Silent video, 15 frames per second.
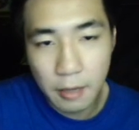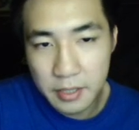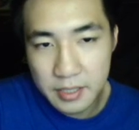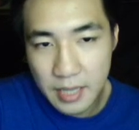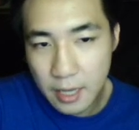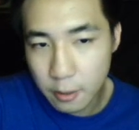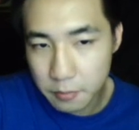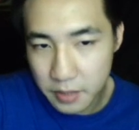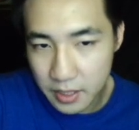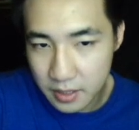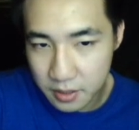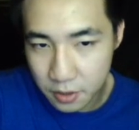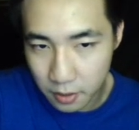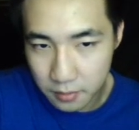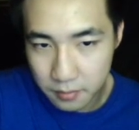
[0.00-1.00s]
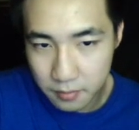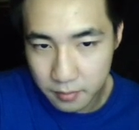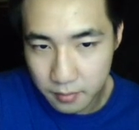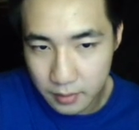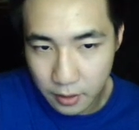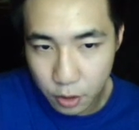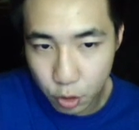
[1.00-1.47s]
his LB is not
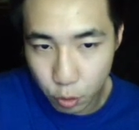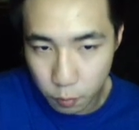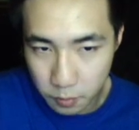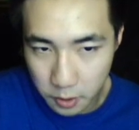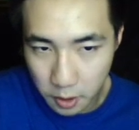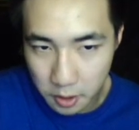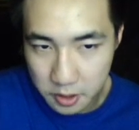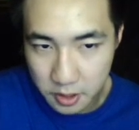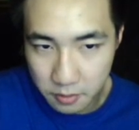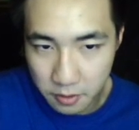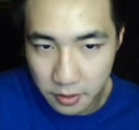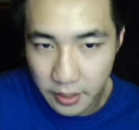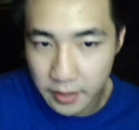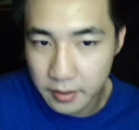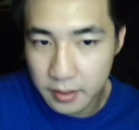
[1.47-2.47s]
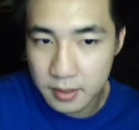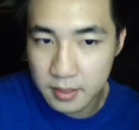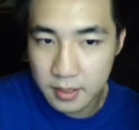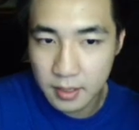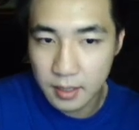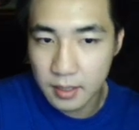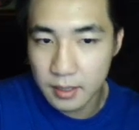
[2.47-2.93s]
like super awesome, alright.
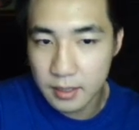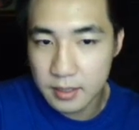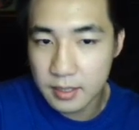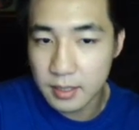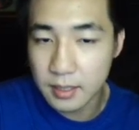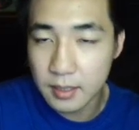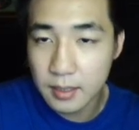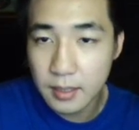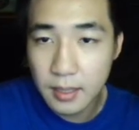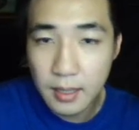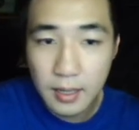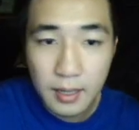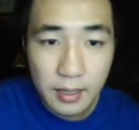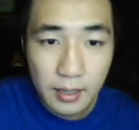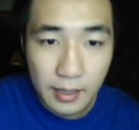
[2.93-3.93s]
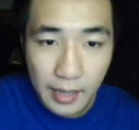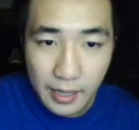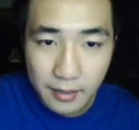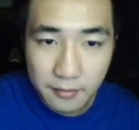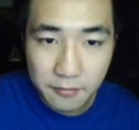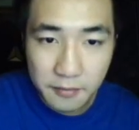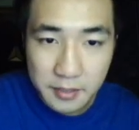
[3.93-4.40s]
It's a
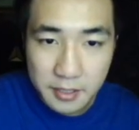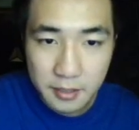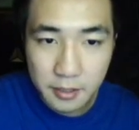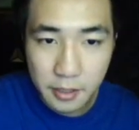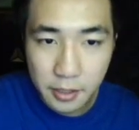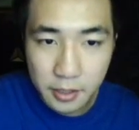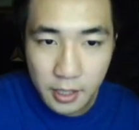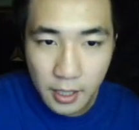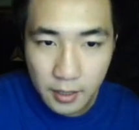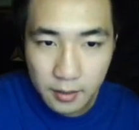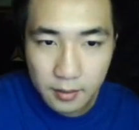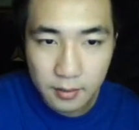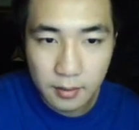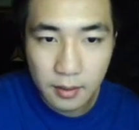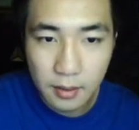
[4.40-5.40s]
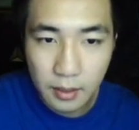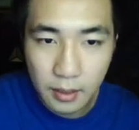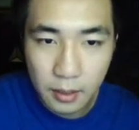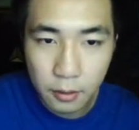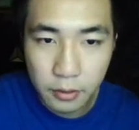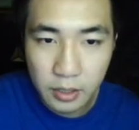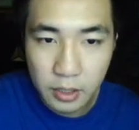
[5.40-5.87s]
light physical attack,
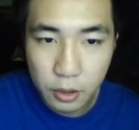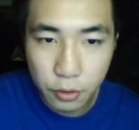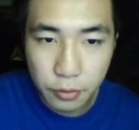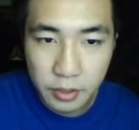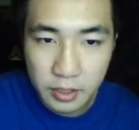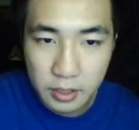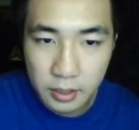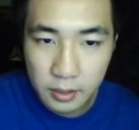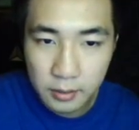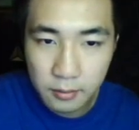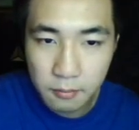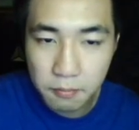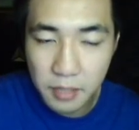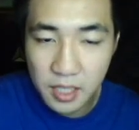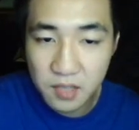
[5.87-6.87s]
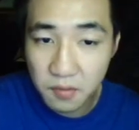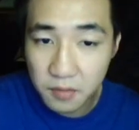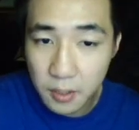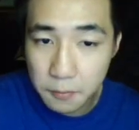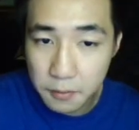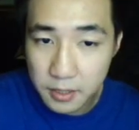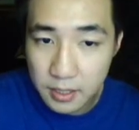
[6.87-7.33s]
AoE 3 turn plus
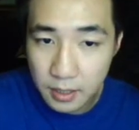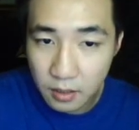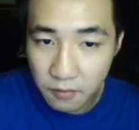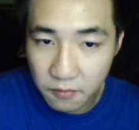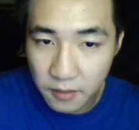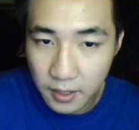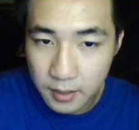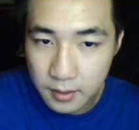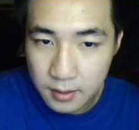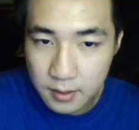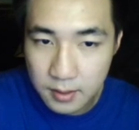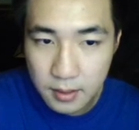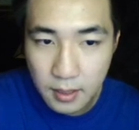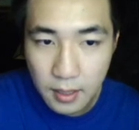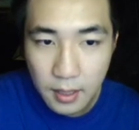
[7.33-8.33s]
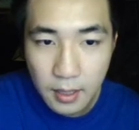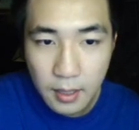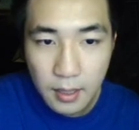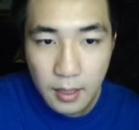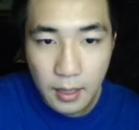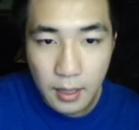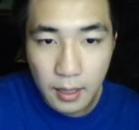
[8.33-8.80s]
50% defense,
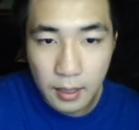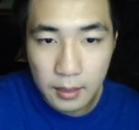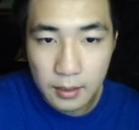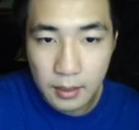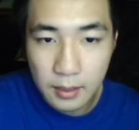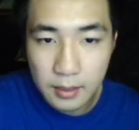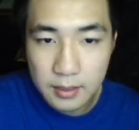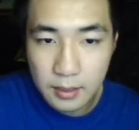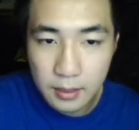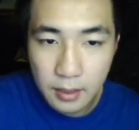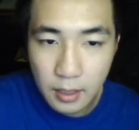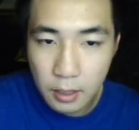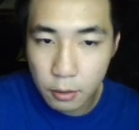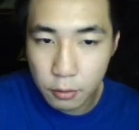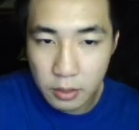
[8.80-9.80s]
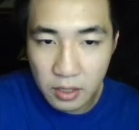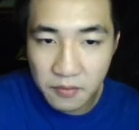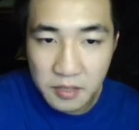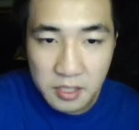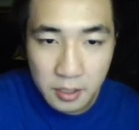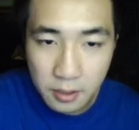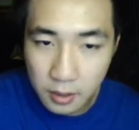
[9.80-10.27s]
and it's a AoE
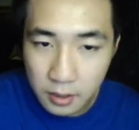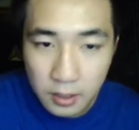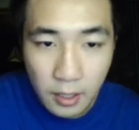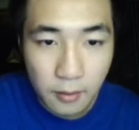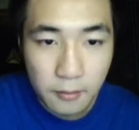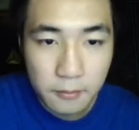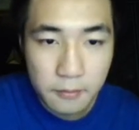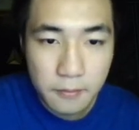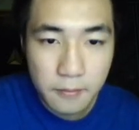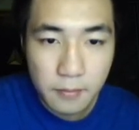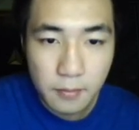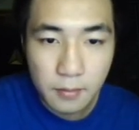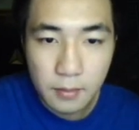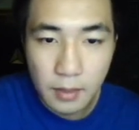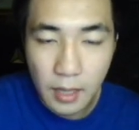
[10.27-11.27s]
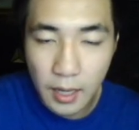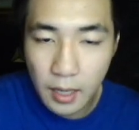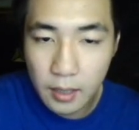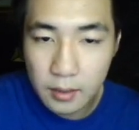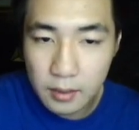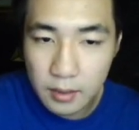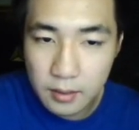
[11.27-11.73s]
physical attack.
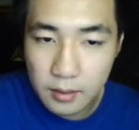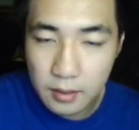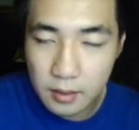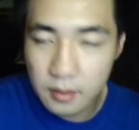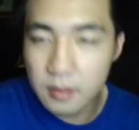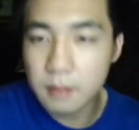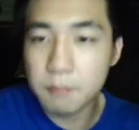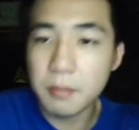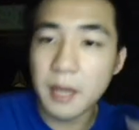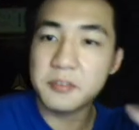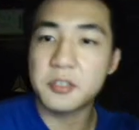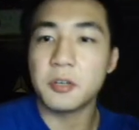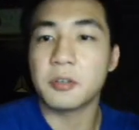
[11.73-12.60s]
And it buffs your